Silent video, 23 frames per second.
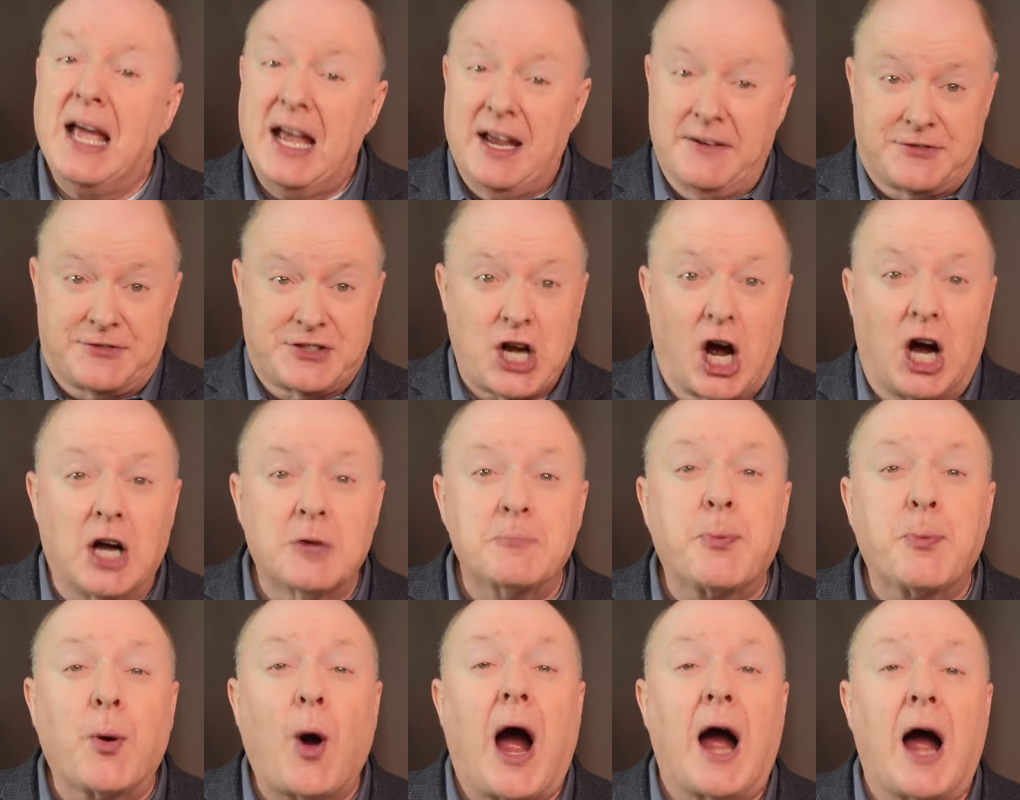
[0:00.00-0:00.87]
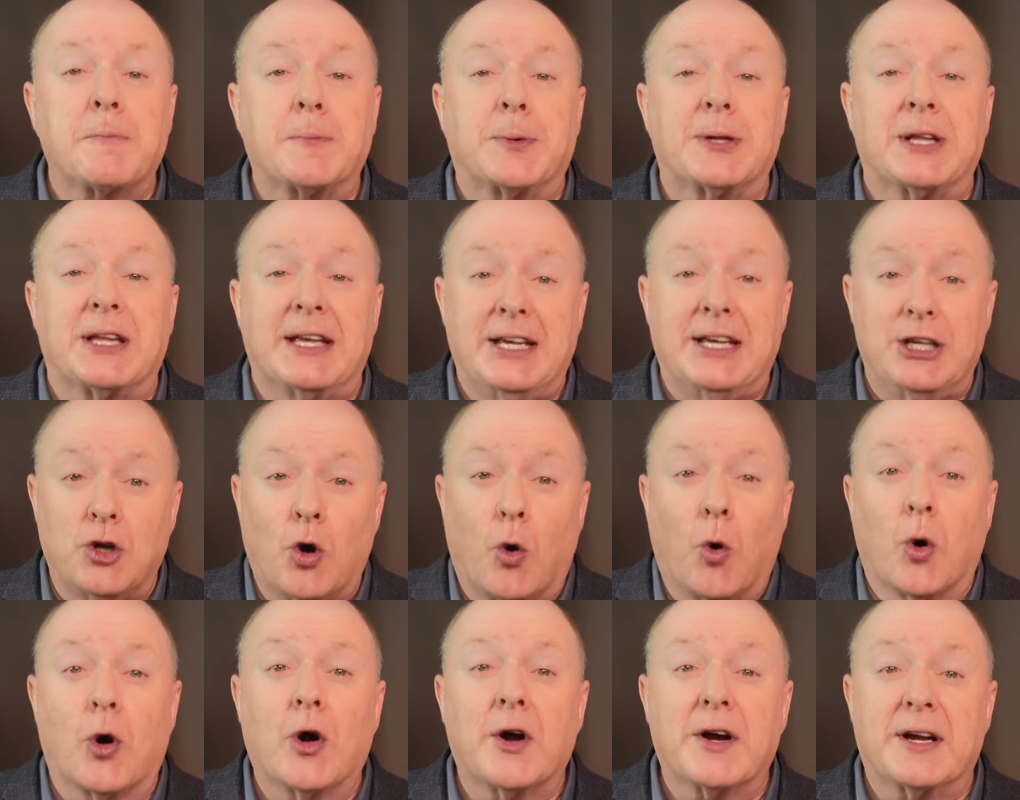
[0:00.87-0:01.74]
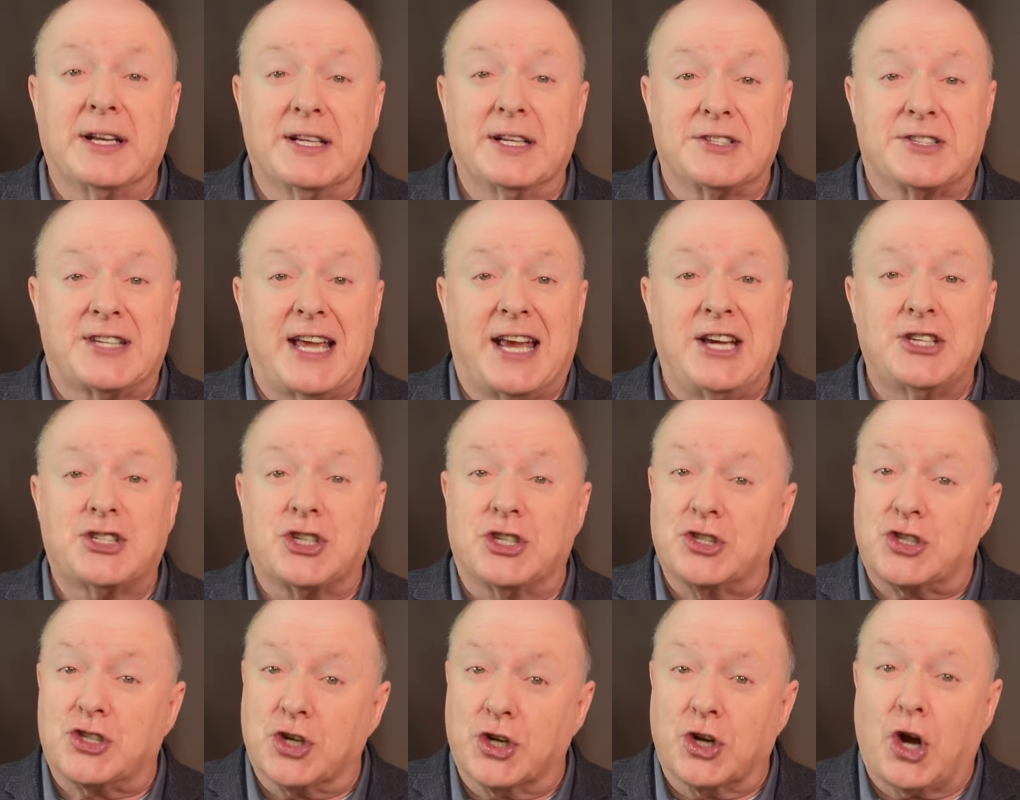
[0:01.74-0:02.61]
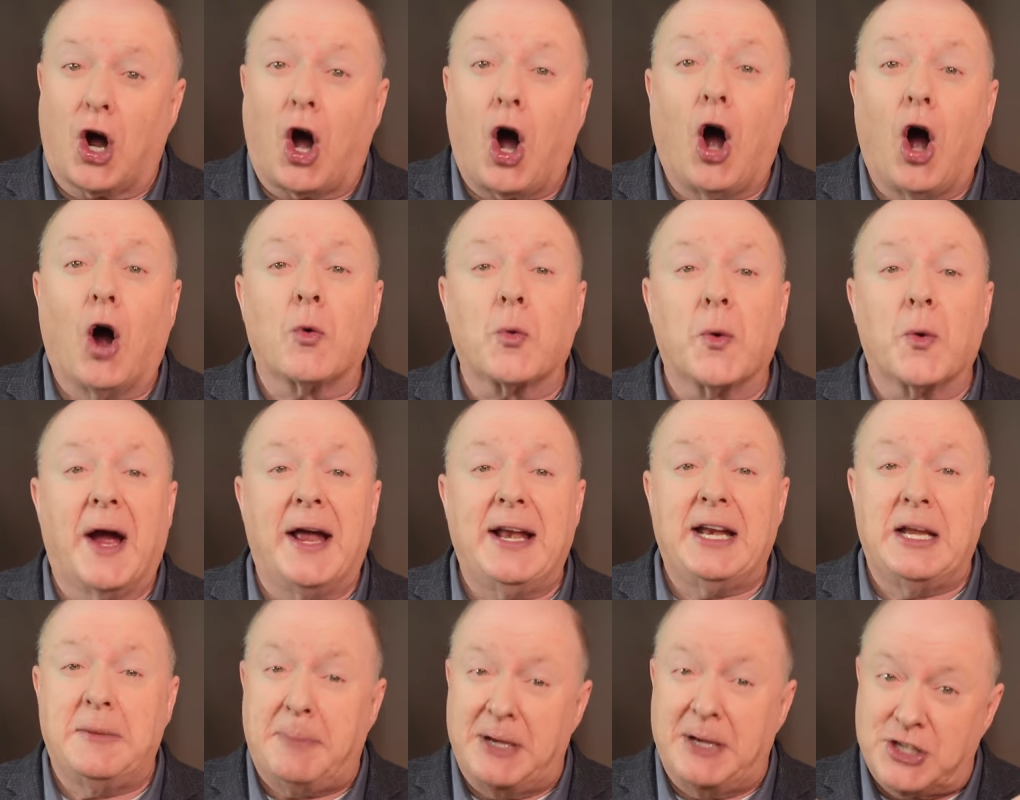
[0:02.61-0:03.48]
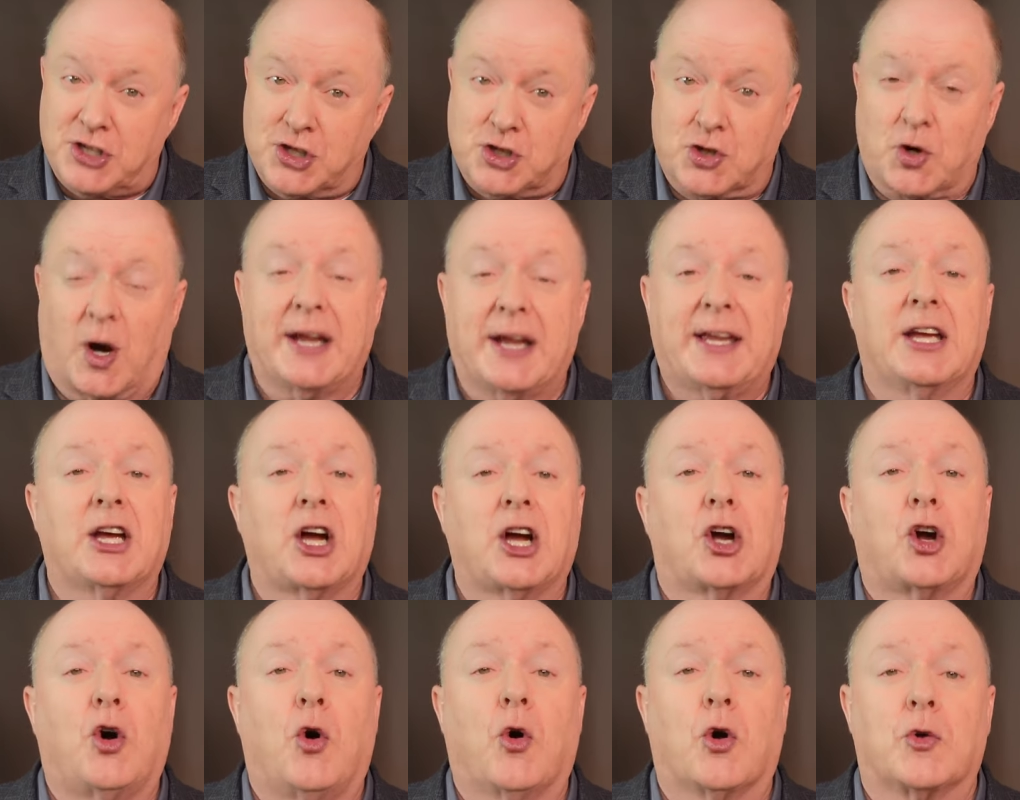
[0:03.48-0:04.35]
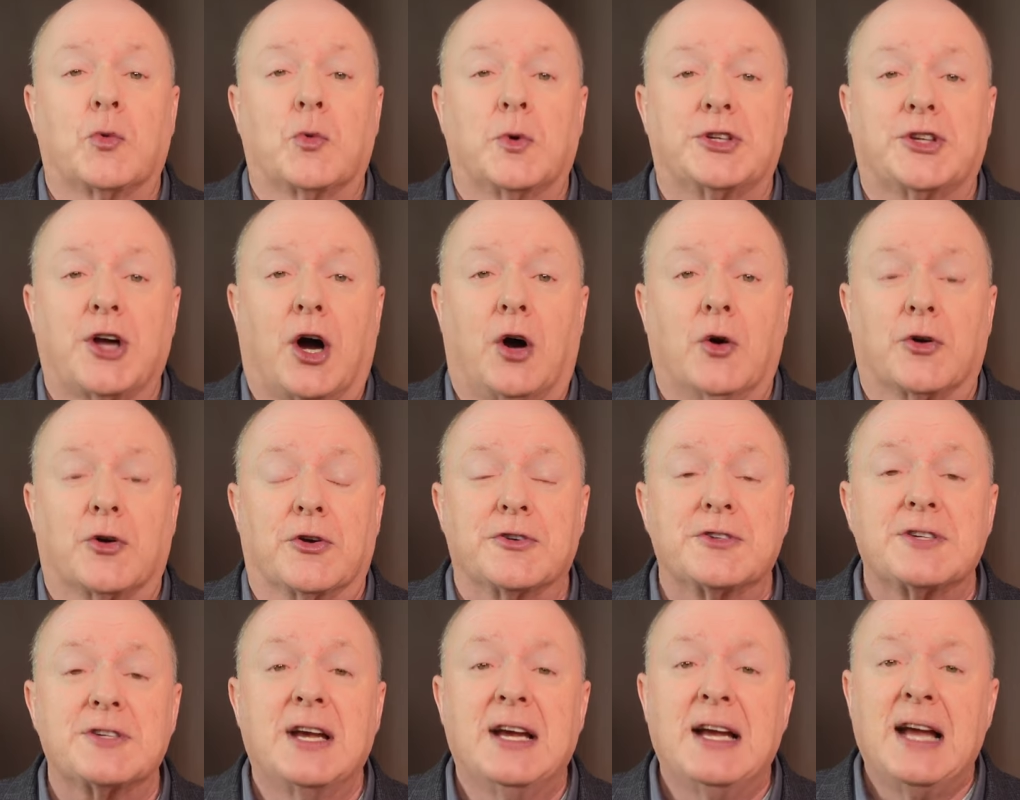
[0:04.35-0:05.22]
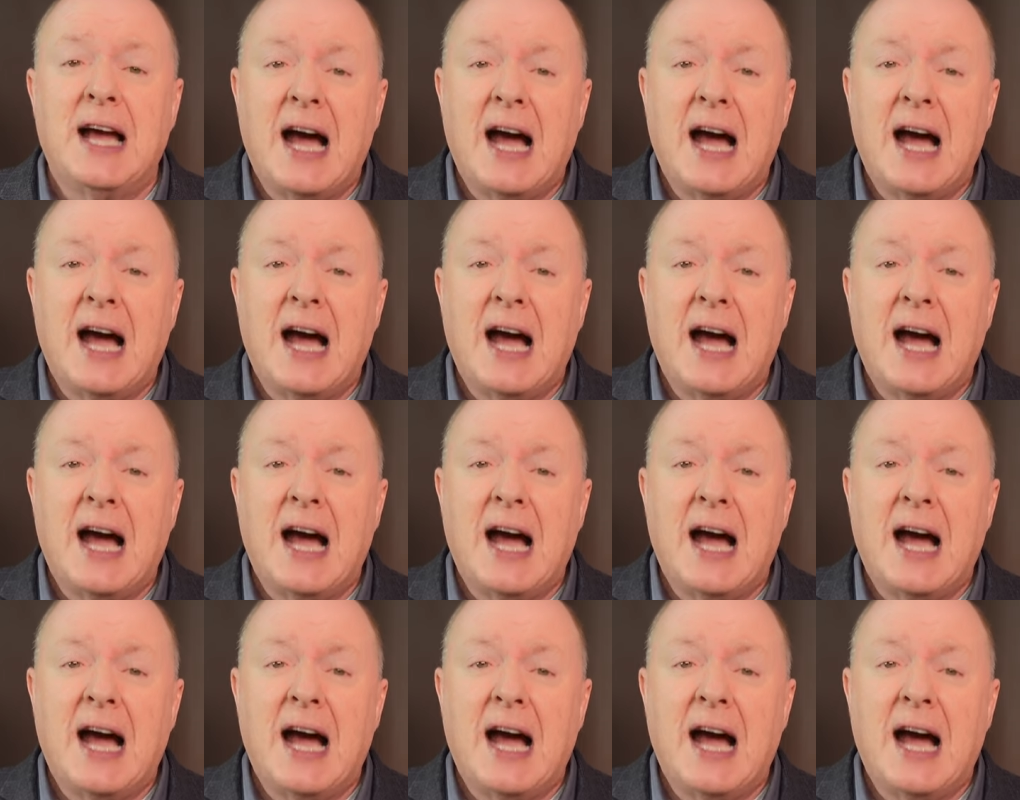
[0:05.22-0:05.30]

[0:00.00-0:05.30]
If done properly, your organization should already be striking a chord with donors.